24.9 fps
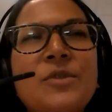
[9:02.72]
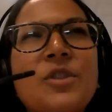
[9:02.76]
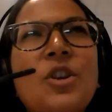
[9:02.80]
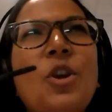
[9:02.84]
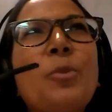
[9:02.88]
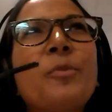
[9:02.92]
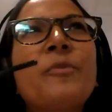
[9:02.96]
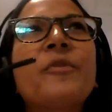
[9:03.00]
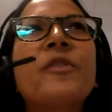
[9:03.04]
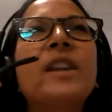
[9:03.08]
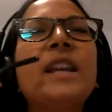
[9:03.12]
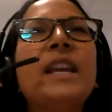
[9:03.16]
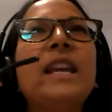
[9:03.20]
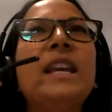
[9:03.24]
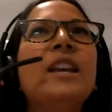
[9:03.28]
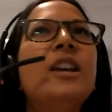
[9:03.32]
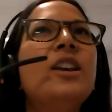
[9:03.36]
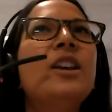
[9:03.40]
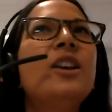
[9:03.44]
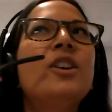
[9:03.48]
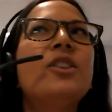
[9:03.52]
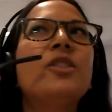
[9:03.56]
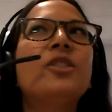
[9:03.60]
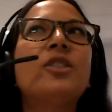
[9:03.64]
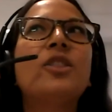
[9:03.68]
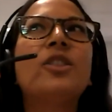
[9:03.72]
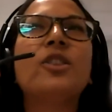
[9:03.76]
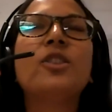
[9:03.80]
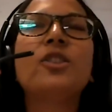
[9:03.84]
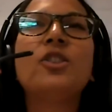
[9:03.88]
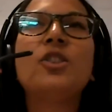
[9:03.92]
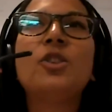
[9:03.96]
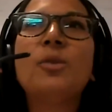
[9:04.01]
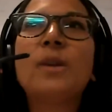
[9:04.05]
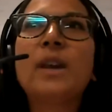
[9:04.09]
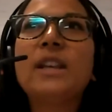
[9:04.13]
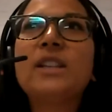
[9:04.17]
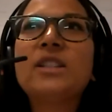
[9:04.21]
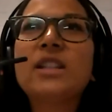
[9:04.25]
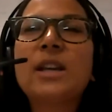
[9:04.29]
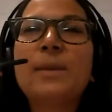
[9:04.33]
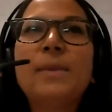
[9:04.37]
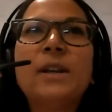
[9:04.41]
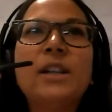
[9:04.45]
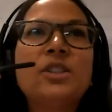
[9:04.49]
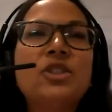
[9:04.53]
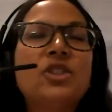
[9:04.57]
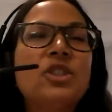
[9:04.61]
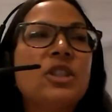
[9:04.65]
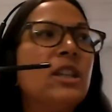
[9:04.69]
hopefully the
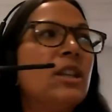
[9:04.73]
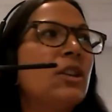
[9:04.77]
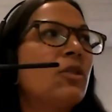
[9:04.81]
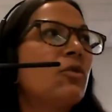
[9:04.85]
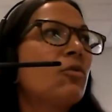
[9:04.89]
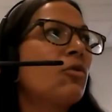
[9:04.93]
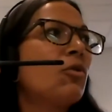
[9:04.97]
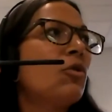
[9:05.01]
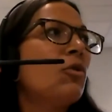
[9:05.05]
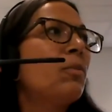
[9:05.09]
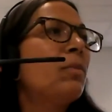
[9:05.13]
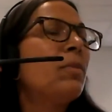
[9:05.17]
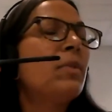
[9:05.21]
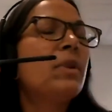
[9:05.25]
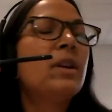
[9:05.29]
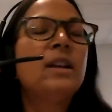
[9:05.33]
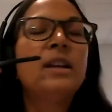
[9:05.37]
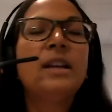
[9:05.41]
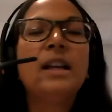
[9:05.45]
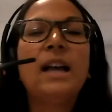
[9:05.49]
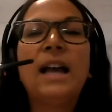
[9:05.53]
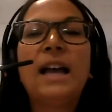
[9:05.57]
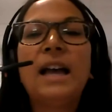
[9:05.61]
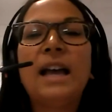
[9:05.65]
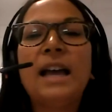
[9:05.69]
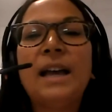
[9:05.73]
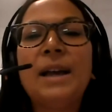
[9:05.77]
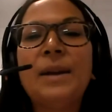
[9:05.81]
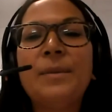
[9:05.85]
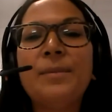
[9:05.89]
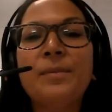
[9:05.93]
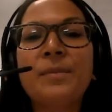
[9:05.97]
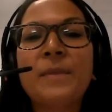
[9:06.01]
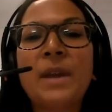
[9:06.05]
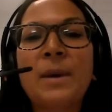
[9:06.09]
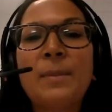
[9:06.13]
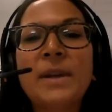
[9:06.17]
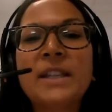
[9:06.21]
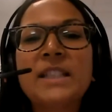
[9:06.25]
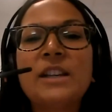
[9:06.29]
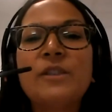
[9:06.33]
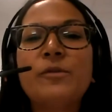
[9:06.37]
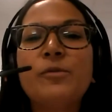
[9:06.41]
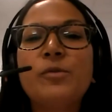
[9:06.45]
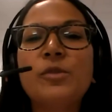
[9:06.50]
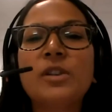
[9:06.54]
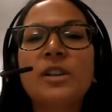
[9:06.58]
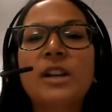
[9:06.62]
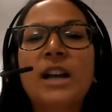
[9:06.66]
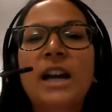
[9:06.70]
UHMLG group and
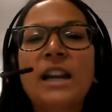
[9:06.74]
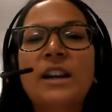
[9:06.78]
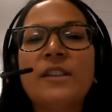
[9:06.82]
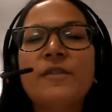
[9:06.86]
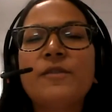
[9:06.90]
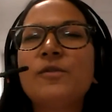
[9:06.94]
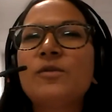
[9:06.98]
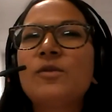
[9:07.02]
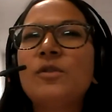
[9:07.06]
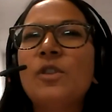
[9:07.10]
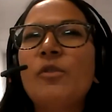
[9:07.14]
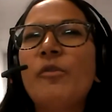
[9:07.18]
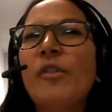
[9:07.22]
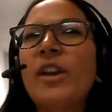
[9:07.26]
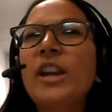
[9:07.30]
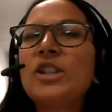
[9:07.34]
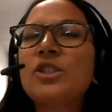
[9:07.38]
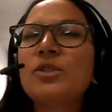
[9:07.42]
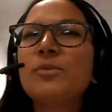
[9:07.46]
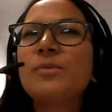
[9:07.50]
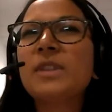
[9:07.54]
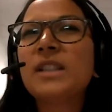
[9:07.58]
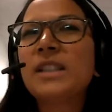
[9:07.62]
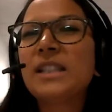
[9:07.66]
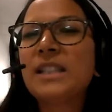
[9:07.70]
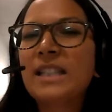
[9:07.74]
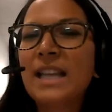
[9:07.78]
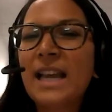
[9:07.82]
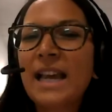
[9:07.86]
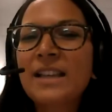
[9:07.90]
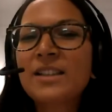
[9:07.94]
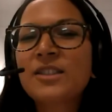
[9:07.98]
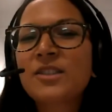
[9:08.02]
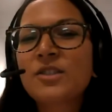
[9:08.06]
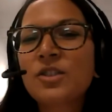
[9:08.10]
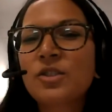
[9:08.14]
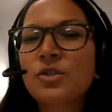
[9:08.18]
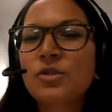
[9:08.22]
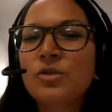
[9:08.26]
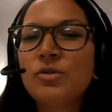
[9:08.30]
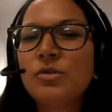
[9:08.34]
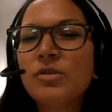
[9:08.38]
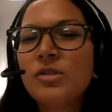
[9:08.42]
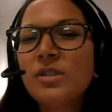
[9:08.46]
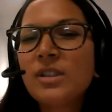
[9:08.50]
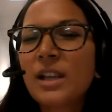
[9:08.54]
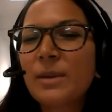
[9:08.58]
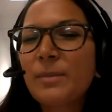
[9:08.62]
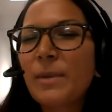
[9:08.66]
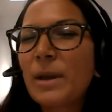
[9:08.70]
myself will kind of arrange something to test the
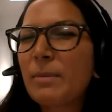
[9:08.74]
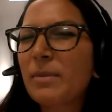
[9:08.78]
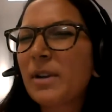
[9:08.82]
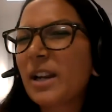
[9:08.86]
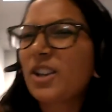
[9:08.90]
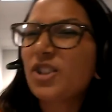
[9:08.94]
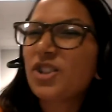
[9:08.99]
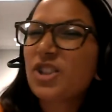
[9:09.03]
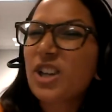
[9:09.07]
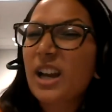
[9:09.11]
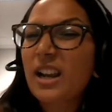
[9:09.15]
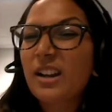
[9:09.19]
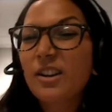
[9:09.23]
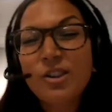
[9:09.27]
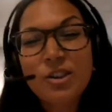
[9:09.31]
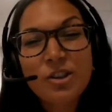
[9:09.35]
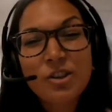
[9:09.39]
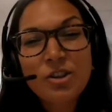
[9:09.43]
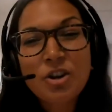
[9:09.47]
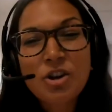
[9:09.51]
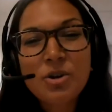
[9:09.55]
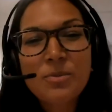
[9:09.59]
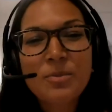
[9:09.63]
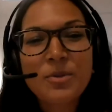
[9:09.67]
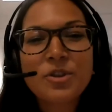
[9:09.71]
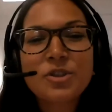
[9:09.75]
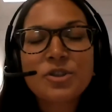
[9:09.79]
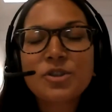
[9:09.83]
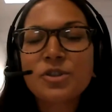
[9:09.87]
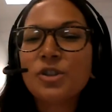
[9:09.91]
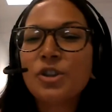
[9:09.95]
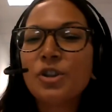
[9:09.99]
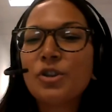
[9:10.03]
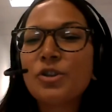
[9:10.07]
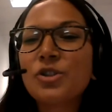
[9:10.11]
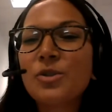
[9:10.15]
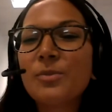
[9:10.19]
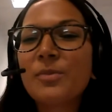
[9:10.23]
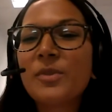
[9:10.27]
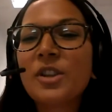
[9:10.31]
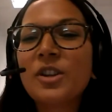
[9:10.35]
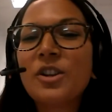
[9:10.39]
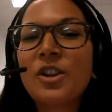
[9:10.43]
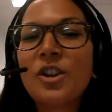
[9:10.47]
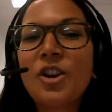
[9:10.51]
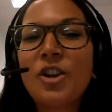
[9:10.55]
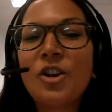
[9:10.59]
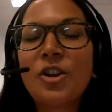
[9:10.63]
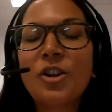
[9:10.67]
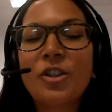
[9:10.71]
tool, like maybe like a journal club or, you know, something
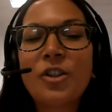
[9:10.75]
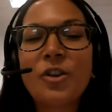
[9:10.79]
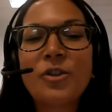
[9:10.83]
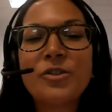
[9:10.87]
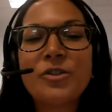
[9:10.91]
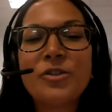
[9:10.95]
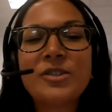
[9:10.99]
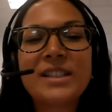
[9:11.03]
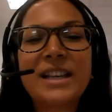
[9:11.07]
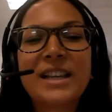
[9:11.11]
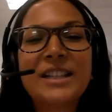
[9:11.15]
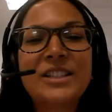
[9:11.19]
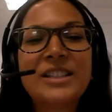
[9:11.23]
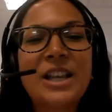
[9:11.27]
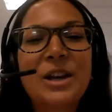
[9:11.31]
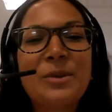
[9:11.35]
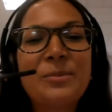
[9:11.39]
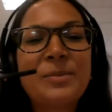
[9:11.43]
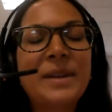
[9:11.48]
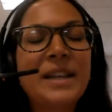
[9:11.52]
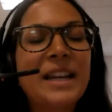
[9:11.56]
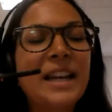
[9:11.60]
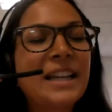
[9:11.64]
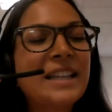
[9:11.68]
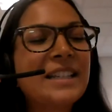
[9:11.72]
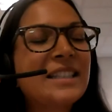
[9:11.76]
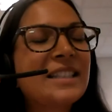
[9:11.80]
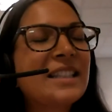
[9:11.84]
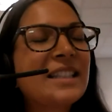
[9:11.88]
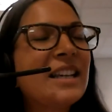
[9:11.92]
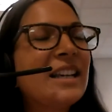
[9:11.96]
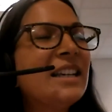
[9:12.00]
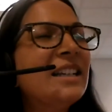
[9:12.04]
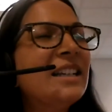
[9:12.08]
along those lines. So that would be nice.